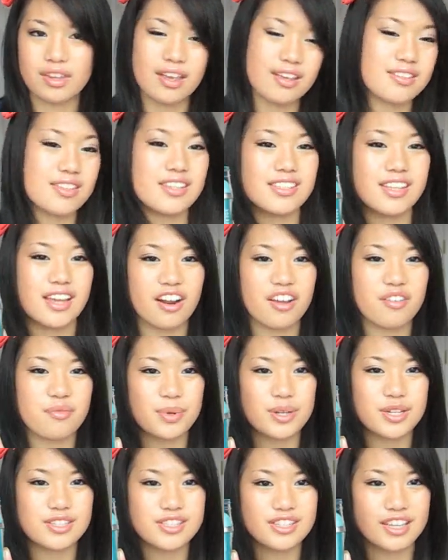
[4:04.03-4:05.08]
As I said, I've
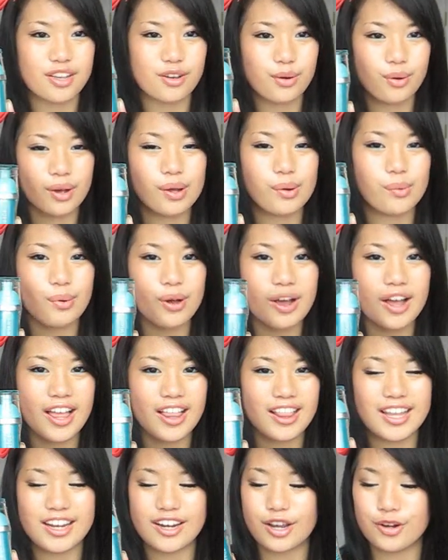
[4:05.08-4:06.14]
been using it quite a
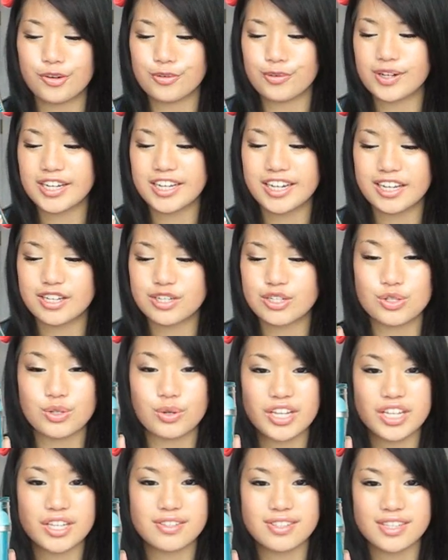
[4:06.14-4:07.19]
while and I really
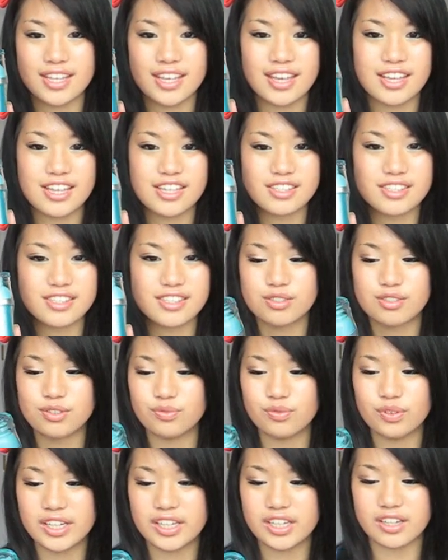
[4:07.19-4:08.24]
enjoy using it. It's
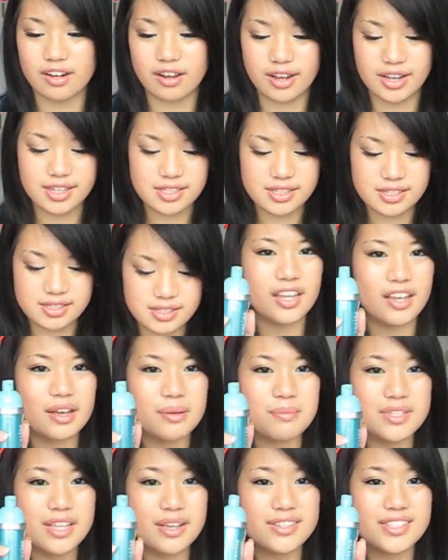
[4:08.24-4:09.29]
really nice. It
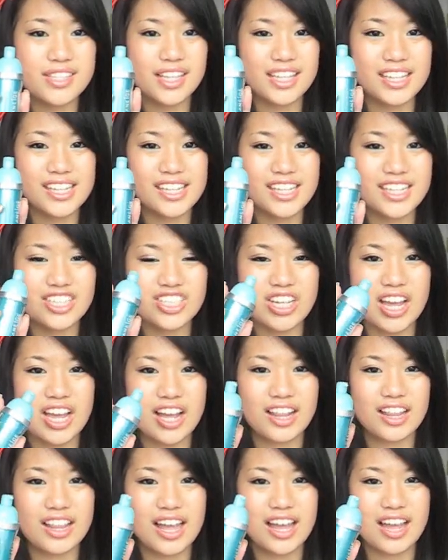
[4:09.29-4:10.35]
comes out as a clear
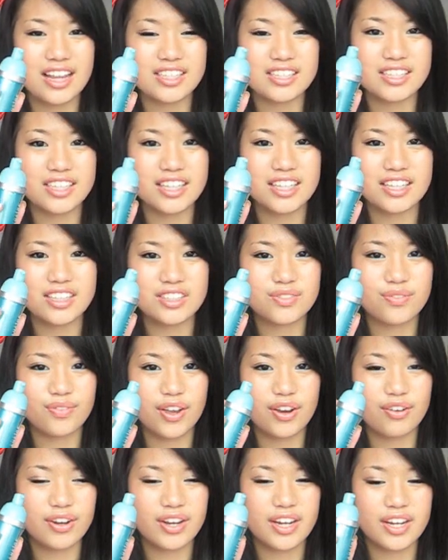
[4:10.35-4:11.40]
gel and it's
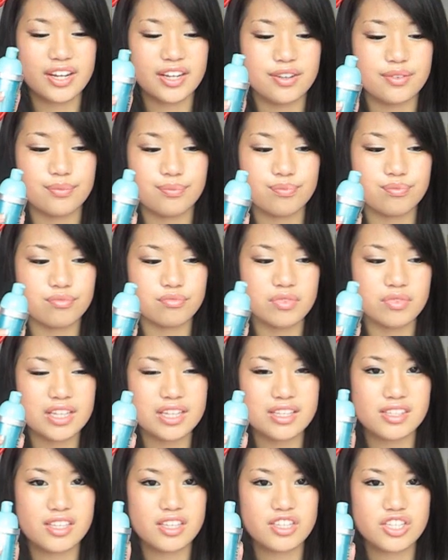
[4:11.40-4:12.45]
very
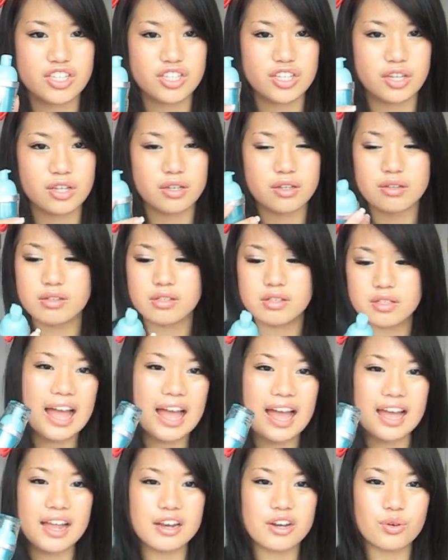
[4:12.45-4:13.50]
easy to use.
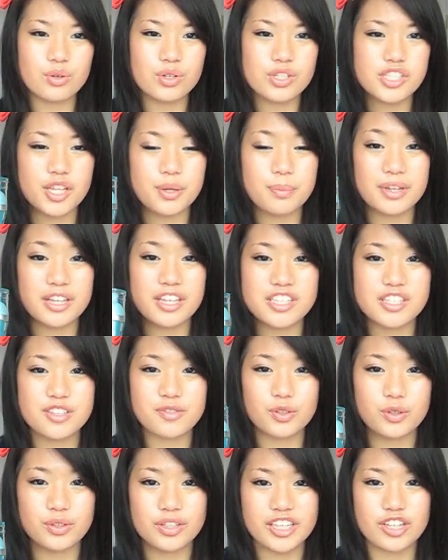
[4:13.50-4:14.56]
And also because
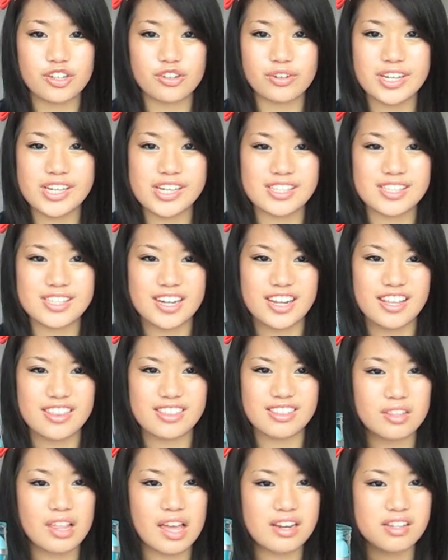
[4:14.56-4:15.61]
of all the ingredients in it,
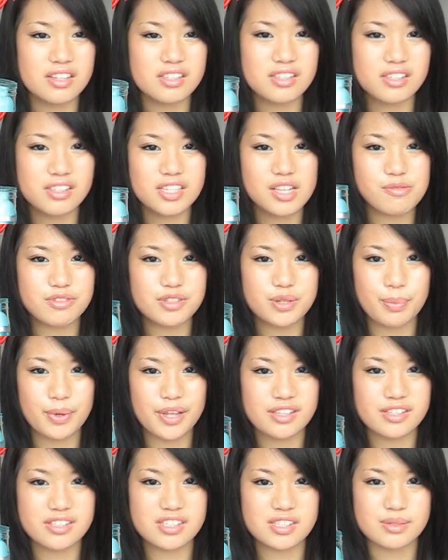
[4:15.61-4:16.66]
there doesn't seem to
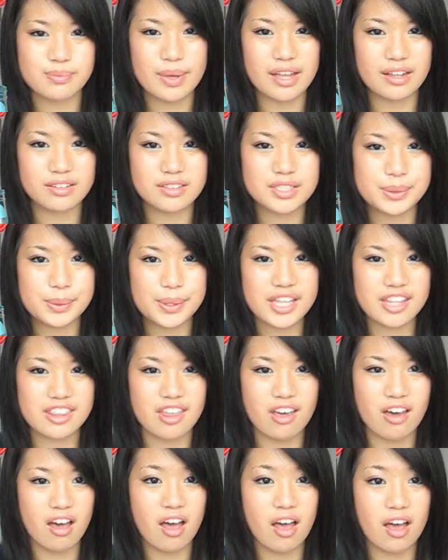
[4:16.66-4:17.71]
be a smell to it
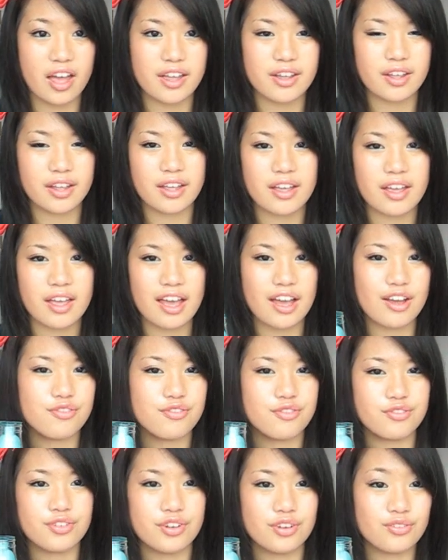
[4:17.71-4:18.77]
that I
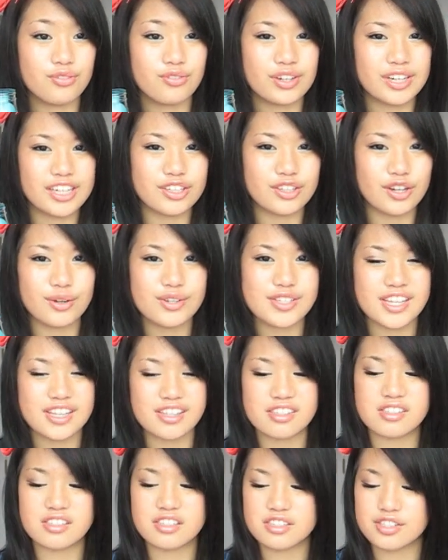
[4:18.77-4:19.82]
have really
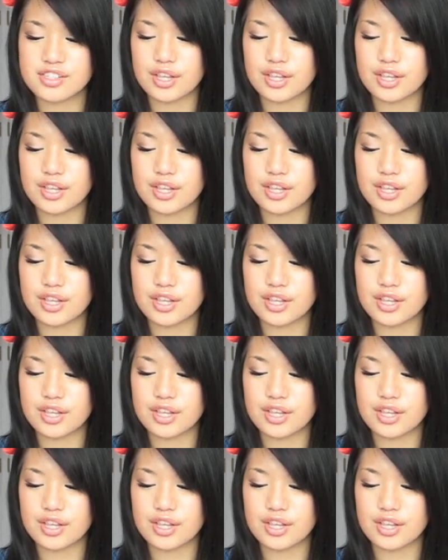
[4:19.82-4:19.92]
noticed.